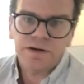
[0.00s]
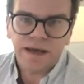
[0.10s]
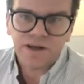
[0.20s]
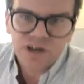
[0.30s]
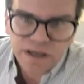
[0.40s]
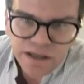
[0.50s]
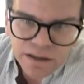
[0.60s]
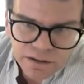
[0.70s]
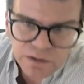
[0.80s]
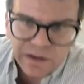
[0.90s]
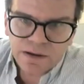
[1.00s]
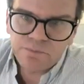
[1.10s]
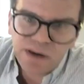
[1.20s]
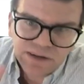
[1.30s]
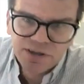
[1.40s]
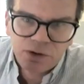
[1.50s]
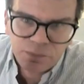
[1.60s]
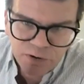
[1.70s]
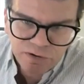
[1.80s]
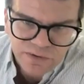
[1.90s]
actually, military
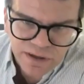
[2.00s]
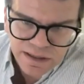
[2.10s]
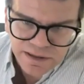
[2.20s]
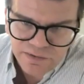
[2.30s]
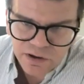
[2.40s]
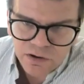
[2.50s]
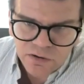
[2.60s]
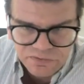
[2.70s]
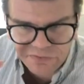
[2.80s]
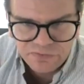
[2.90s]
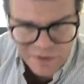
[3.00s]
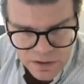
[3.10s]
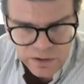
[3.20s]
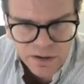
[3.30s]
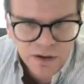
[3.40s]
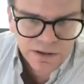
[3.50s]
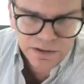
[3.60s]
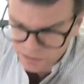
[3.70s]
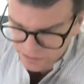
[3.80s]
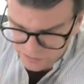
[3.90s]
personnel is of
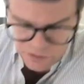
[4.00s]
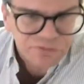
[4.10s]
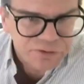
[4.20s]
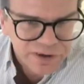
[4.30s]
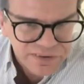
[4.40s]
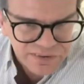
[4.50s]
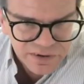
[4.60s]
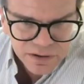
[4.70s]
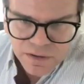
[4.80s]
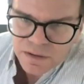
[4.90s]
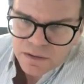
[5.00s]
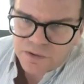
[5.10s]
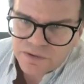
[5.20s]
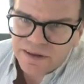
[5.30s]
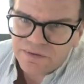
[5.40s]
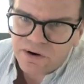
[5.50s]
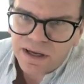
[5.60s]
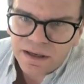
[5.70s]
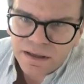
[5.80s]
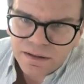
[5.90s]
risk. On the other
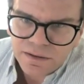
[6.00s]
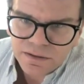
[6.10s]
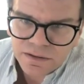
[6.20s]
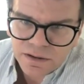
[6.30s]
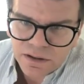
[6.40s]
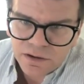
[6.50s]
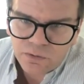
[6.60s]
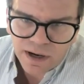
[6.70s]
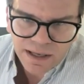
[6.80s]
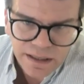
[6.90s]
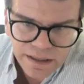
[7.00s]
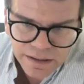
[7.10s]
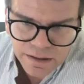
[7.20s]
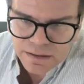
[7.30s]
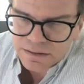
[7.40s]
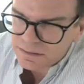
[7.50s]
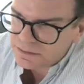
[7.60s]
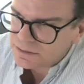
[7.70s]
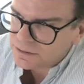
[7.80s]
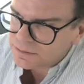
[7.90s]
hand, running
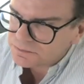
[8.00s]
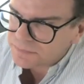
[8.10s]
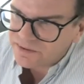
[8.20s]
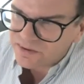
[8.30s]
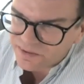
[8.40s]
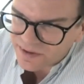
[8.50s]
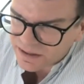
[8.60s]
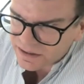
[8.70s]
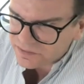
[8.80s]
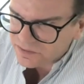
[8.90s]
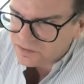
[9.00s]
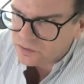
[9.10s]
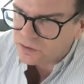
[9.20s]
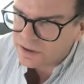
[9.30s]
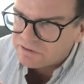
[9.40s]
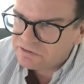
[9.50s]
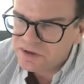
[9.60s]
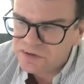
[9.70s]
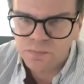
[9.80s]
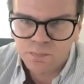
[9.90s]
exercises or every
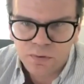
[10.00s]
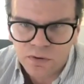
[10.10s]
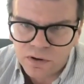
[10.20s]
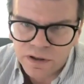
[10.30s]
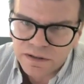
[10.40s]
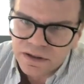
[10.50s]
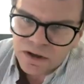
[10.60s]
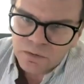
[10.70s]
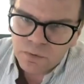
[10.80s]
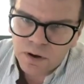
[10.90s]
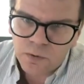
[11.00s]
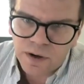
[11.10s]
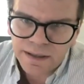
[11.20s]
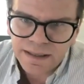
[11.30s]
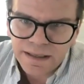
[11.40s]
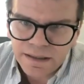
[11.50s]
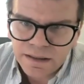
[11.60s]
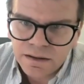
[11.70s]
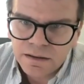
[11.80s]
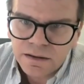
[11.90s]
sport where running